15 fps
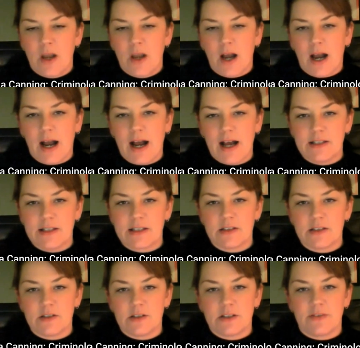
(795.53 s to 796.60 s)
had
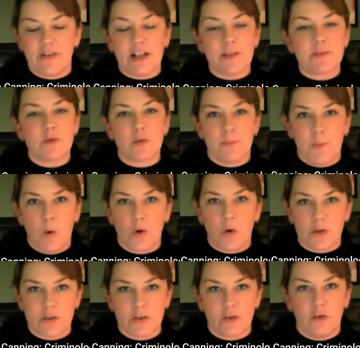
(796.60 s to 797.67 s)
developed a
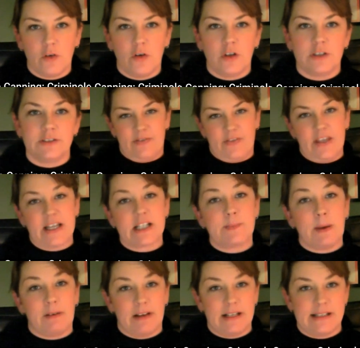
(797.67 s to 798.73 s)
report on the
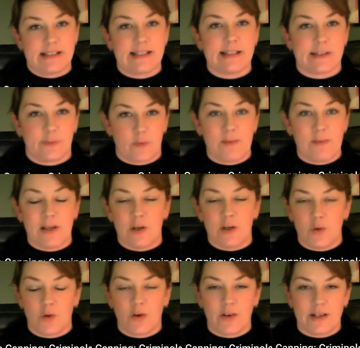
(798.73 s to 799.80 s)
experiences of women who
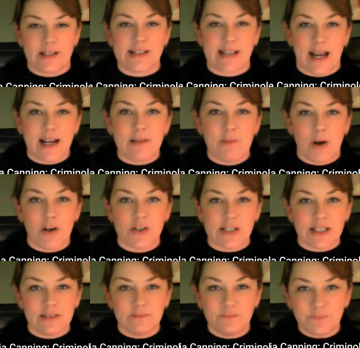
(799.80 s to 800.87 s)
are in asylum
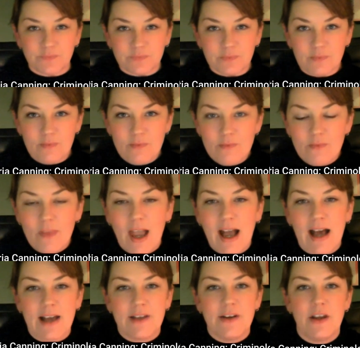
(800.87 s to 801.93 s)
housing
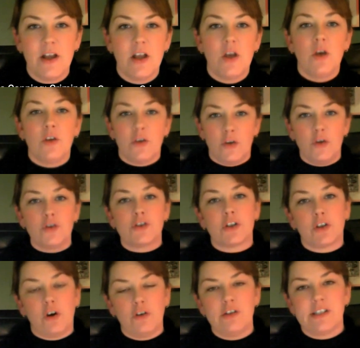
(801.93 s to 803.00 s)
and used a
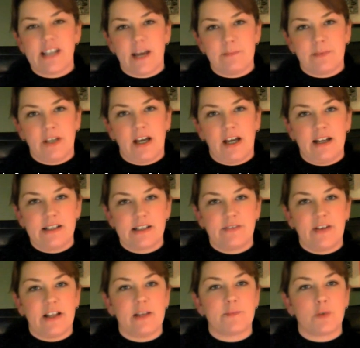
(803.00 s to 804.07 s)
concept that I
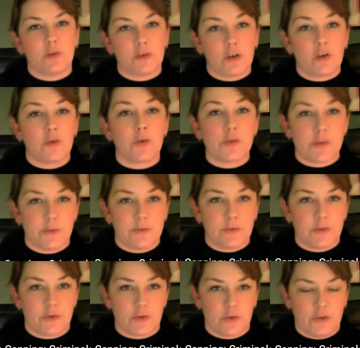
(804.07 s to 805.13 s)
developed on corrosive
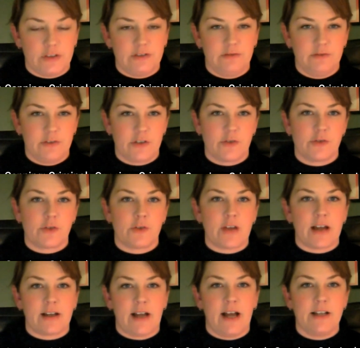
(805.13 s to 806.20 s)
control. So
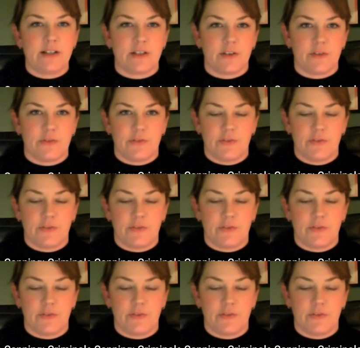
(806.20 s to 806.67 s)
that kind of